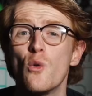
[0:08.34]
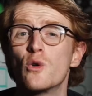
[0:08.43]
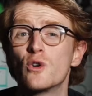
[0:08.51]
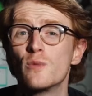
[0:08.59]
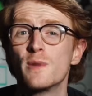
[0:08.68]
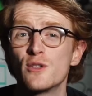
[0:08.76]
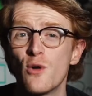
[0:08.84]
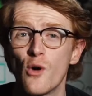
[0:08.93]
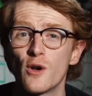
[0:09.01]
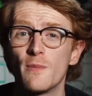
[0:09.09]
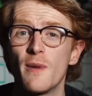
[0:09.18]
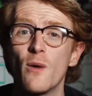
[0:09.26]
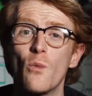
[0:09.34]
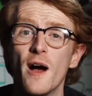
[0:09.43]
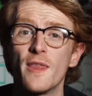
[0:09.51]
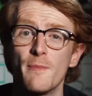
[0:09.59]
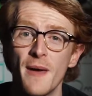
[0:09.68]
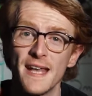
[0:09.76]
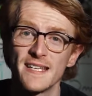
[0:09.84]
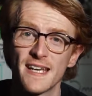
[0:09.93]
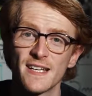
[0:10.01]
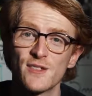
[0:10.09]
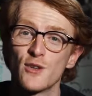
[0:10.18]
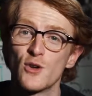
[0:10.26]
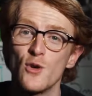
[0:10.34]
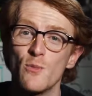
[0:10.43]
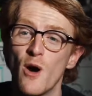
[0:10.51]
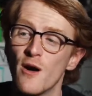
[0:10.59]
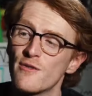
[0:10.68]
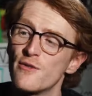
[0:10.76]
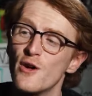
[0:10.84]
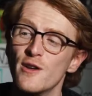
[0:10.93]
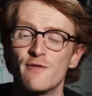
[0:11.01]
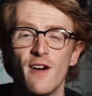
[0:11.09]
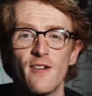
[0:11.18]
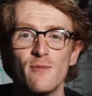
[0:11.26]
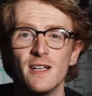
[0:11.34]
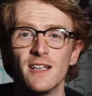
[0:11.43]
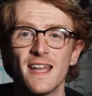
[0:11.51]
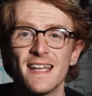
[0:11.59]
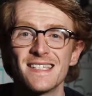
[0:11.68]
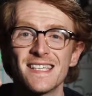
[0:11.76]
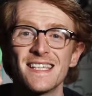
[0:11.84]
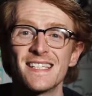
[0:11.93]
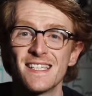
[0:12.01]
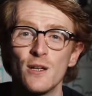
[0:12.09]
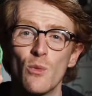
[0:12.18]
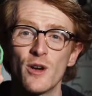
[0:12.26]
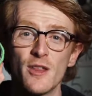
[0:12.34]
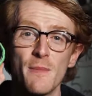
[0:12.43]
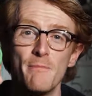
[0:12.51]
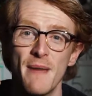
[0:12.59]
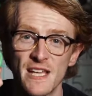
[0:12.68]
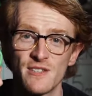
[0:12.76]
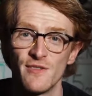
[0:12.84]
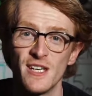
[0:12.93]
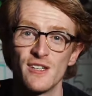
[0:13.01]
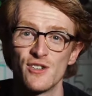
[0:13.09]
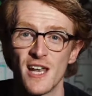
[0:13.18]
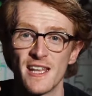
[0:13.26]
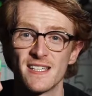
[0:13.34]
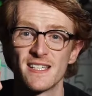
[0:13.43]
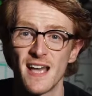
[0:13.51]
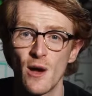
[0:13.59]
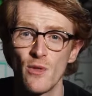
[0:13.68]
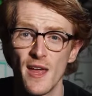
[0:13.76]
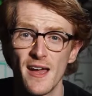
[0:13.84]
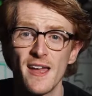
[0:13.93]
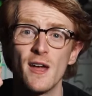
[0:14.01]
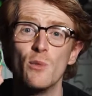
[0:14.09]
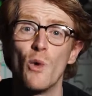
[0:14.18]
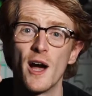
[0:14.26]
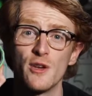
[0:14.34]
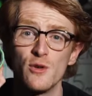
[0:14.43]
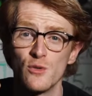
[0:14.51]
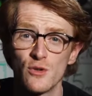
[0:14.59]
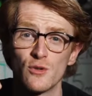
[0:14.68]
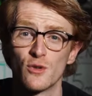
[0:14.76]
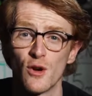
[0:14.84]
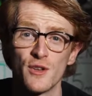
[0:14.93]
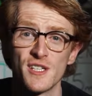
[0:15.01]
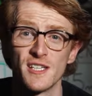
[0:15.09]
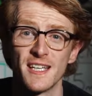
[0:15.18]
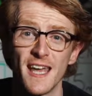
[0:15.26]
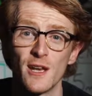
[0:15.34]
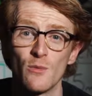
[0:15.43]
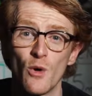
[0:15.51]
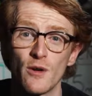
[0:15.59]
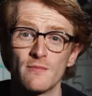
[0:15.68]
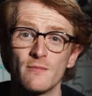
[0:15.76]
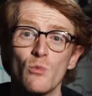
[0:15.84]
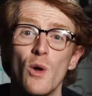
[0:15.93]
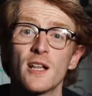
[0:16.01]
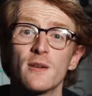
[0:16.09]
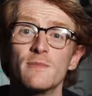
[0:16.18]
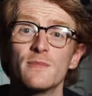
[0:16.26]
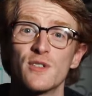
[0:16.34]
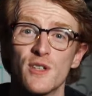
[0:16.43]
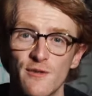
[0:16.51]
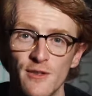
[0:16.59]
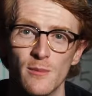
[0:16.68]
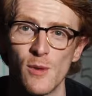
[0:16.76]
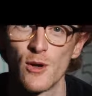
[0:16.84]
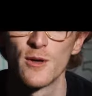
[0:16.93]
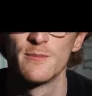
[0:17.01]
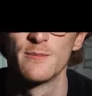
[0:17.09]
we're going to be talking about why the Pentax Takumar 35mm lens is still one of the best vintage lenses out there and why you should consider getting one. Welcome to the Film Lock.